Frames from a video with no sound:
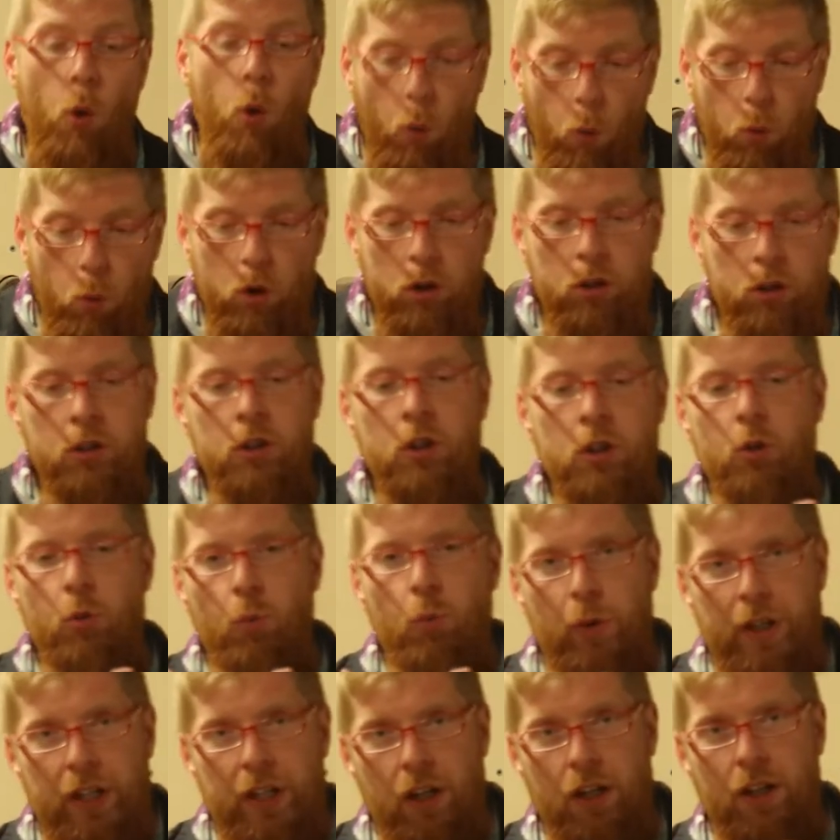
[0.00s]
or
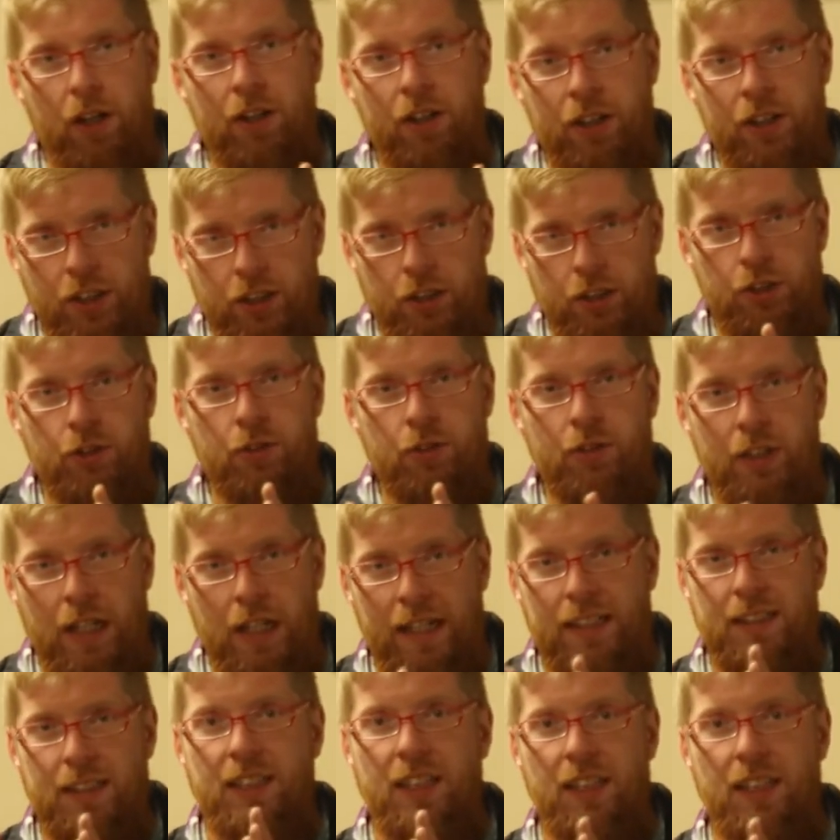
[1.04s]
we are
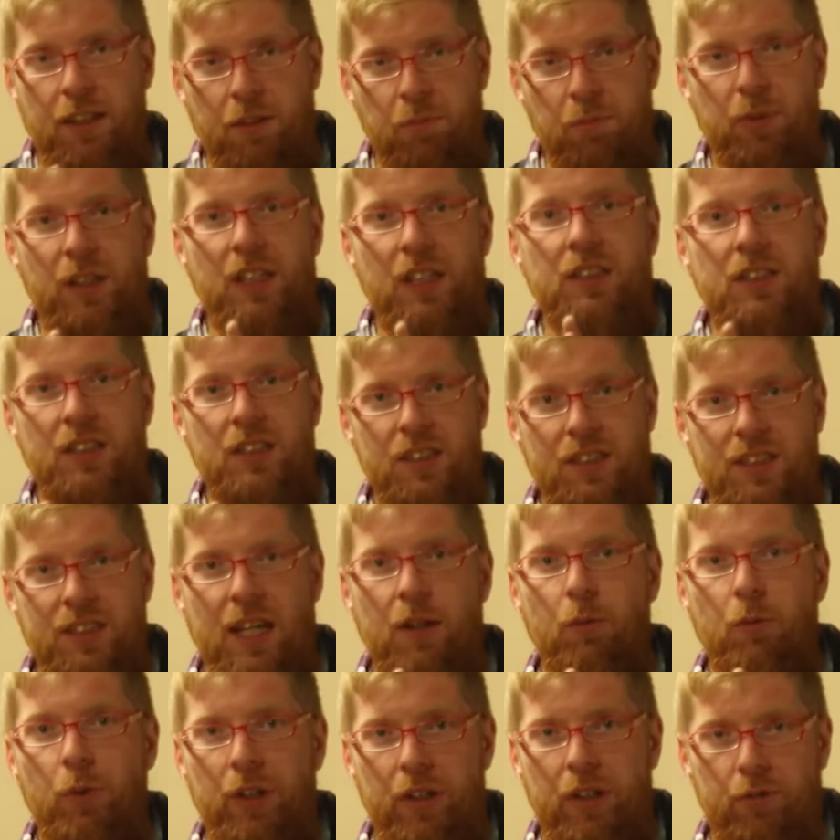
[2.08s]
connecting pieces
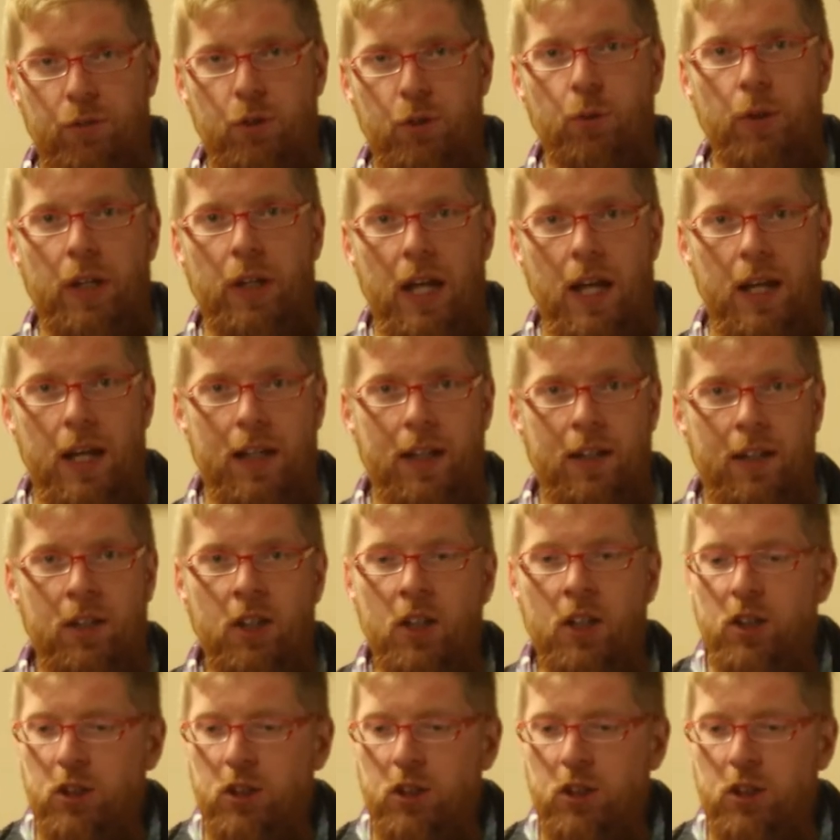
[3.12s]
that we have created